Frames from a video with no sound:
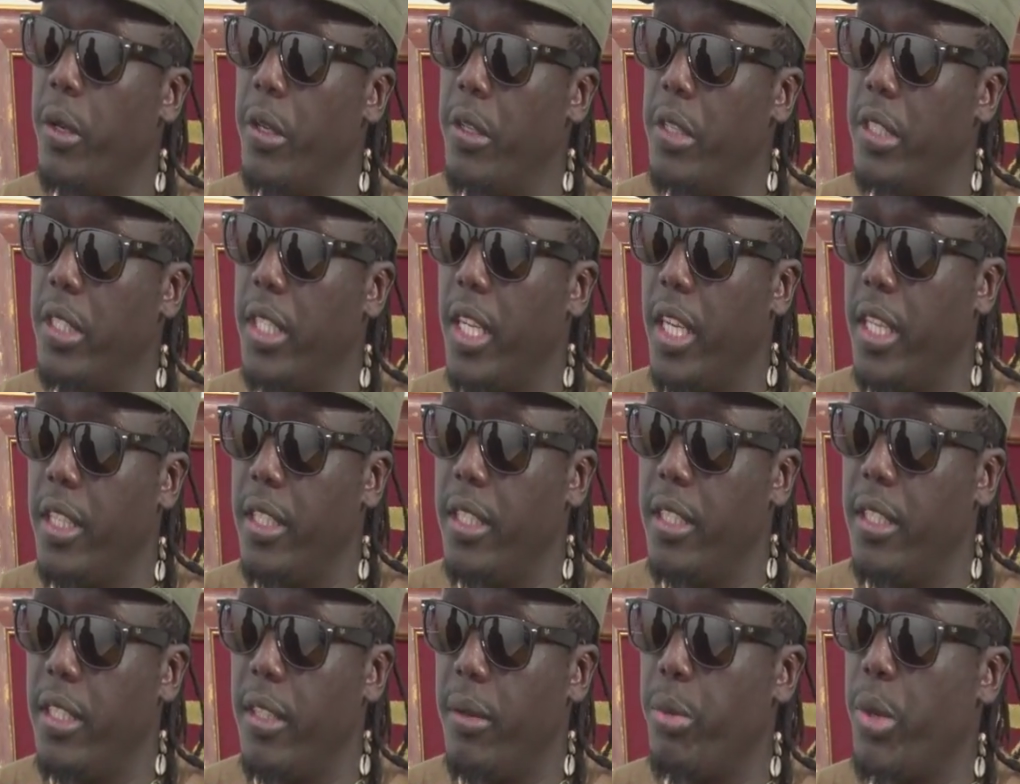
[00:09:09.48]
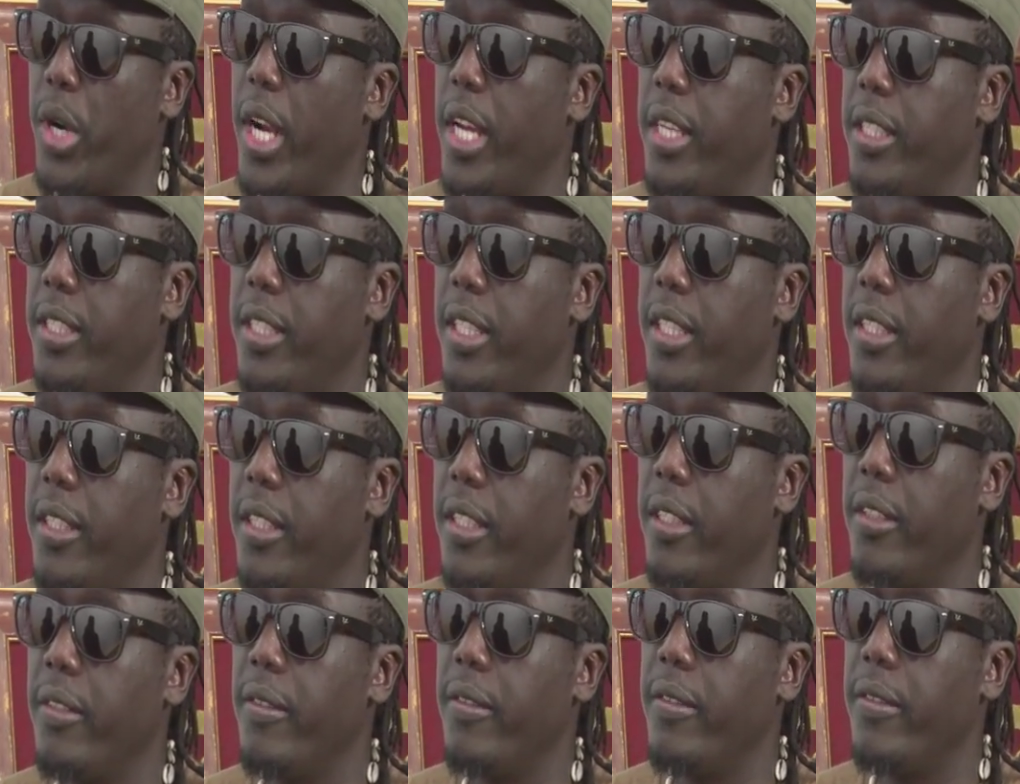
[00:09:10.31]
when you said the pricing,
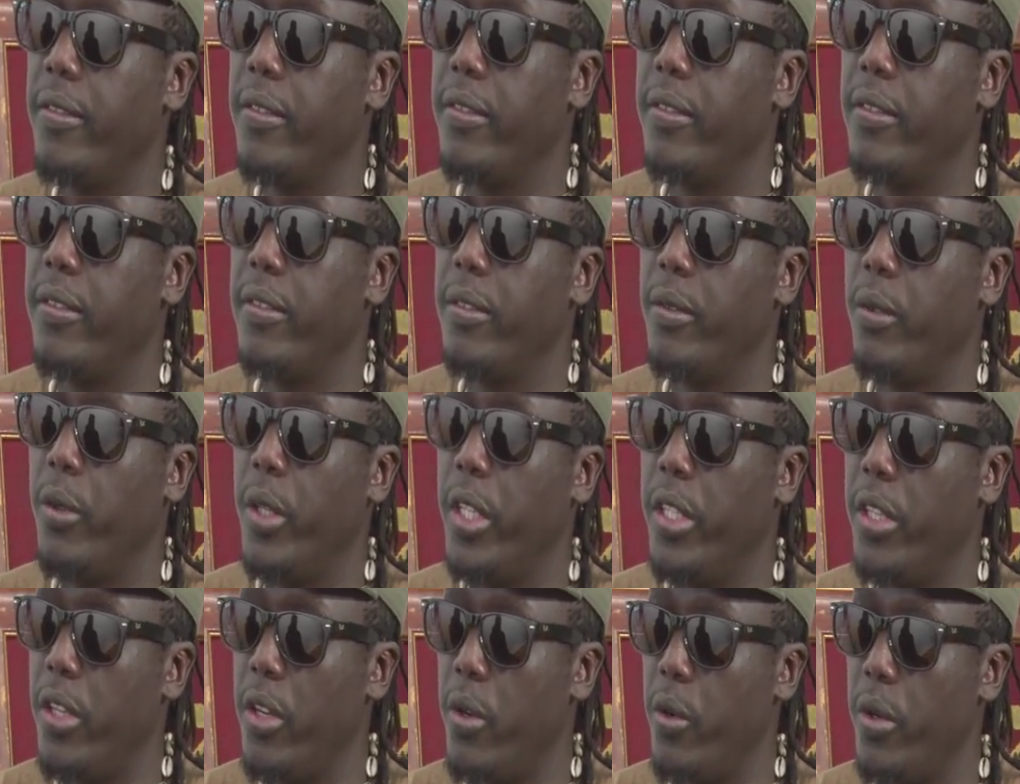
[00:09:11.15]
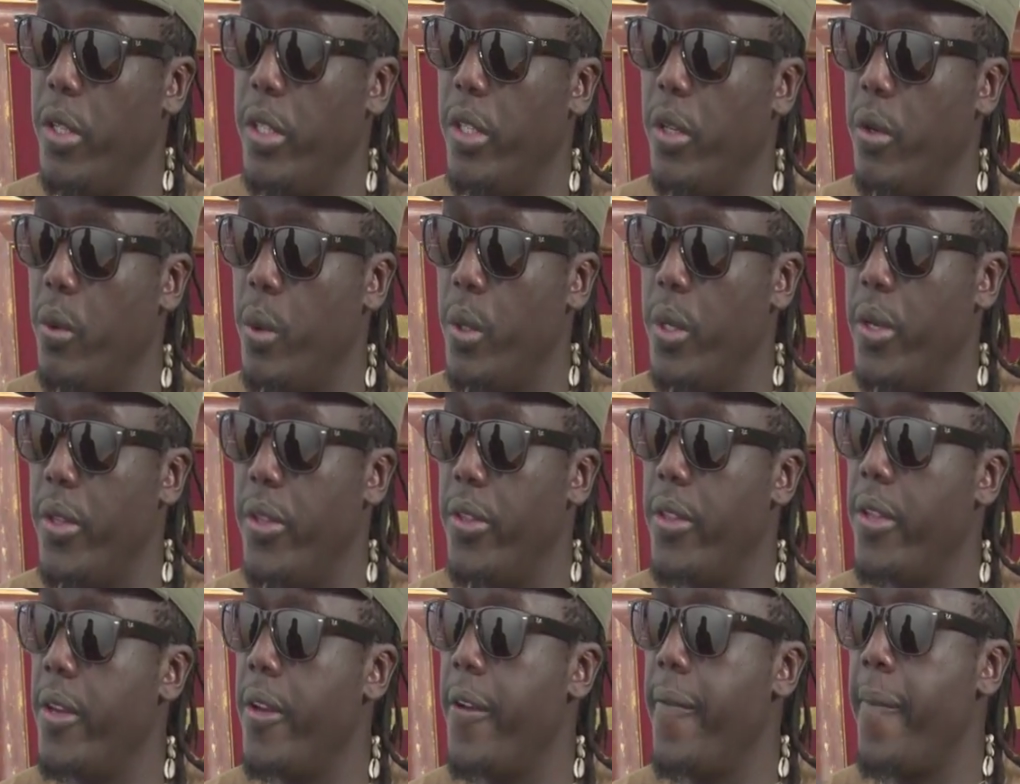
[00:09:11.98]
when knowing your worth.
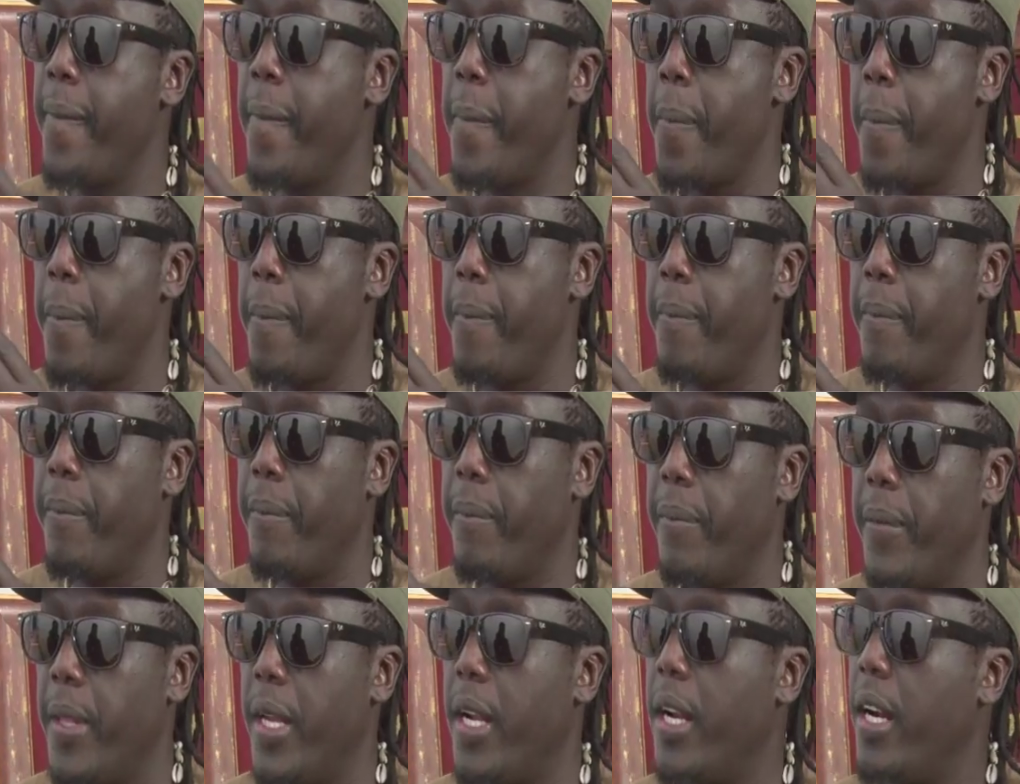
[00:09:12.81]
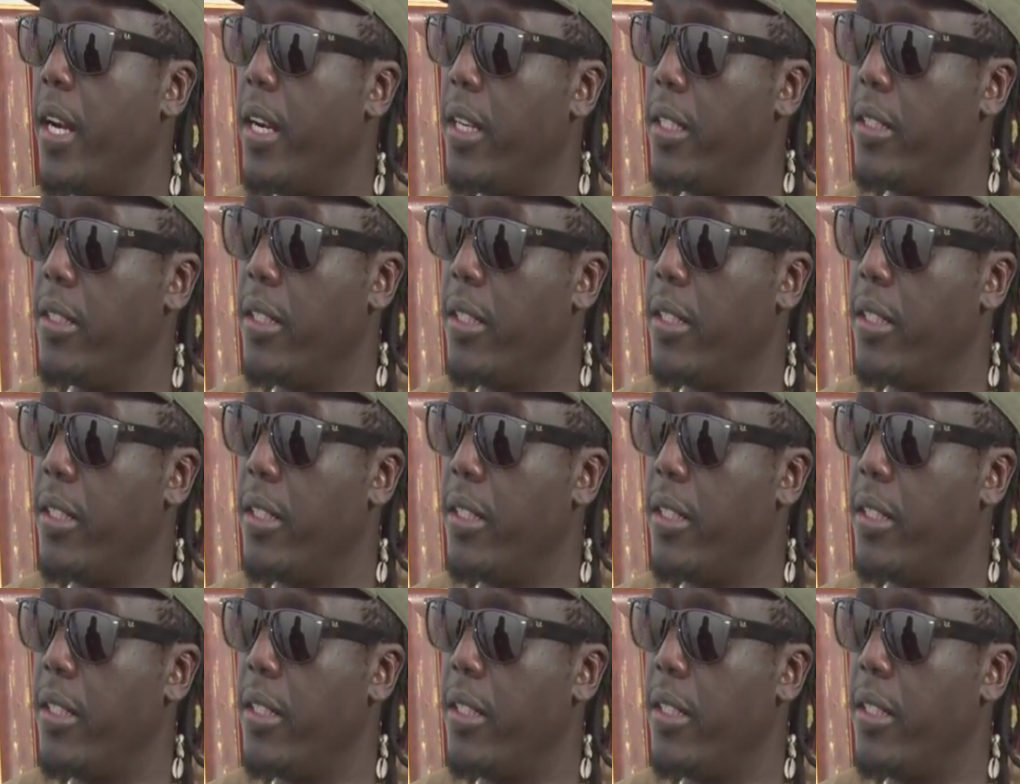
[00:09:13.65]
There are